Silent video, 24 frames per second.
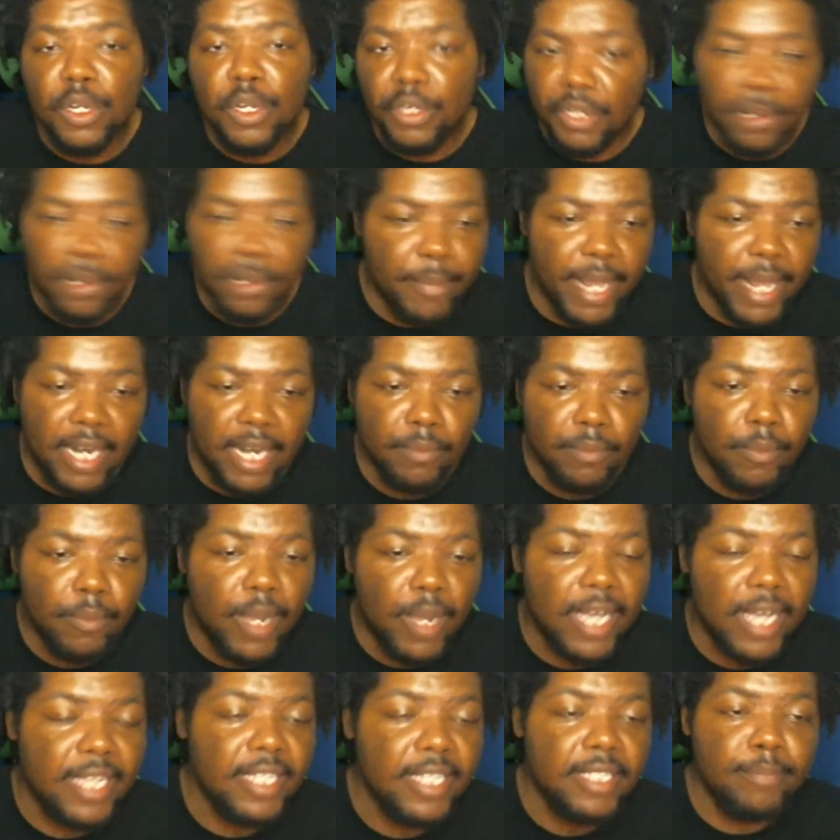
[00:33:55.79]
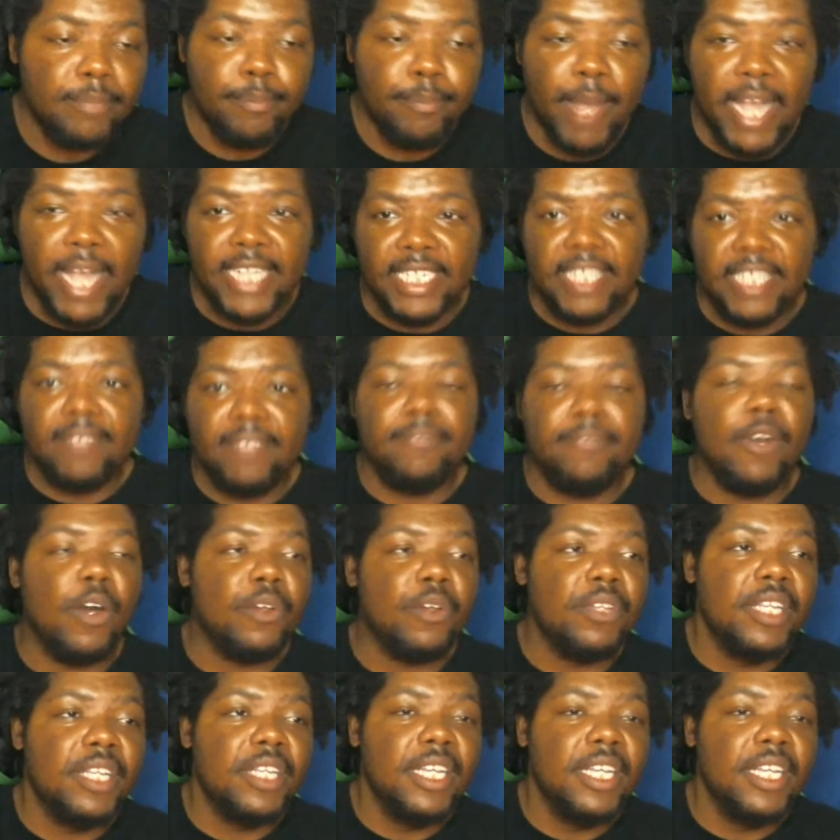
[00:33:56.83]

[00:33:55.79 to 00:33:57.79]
no matter what, by default.